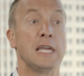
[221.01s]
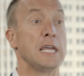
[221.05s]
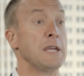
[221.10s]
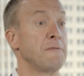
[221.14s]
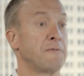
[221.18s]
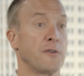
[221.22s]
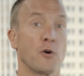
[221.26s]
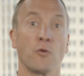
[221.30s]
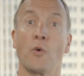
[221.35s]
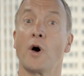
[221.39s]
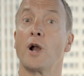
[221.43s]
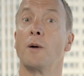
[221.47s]

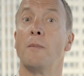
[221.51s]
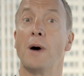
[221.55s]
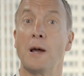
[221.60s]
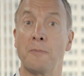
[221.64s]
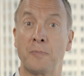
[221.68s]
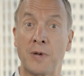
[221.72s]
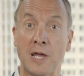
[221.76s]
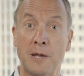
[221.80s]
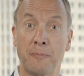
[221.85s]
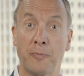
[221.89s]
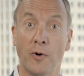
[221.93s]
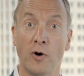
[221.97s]
If you're one of my
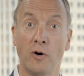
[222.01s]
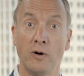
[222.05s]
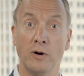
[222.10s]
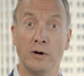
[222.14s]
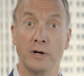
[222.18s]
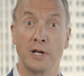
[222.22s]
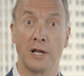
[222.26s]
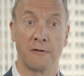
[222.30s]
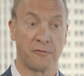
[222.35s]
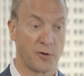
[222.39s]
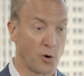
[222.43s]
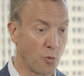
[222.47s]

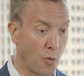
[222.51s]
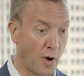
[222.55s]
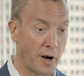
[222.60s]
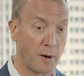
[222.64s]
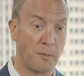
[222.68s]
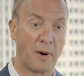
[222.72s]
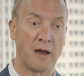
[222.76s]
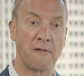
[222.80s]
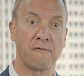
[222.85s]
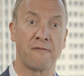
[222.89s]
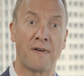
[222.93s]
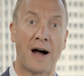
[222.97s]
people, if you're one
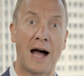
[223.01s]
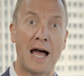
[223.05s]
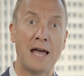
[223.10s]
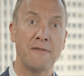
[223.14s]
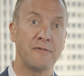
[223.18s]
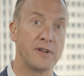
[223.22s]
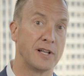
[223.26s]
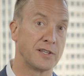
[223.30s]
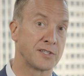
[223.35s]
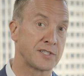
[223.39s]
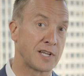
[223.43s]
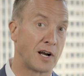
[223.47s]
of my
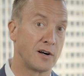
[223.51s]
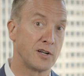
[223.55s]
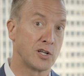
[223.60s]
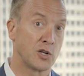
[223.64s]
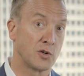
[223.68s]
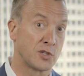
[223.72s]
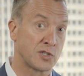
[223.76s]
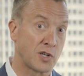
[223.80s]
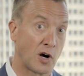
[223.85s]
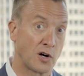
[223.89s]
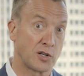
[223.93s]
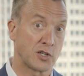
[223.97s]
5 and
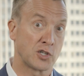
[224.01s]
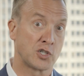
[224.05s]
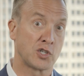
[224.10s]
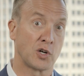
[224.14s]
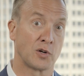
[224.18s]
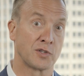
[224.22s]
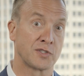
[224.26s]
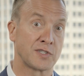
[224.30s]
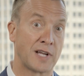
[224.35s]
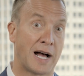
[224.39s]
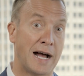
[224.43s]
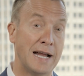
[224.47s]
you start to
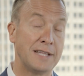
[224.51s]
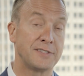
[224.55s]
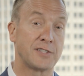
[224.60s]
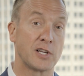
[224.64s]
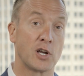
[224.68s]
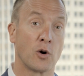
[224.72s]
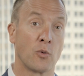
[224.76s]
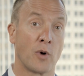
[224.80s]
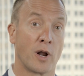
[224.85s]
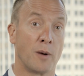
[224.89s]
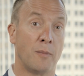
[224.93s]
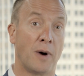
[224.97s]
show signs
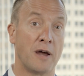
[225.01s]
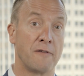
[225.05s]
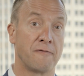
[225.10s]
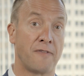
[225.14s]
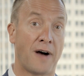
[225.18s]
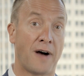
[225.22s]
that you're one of my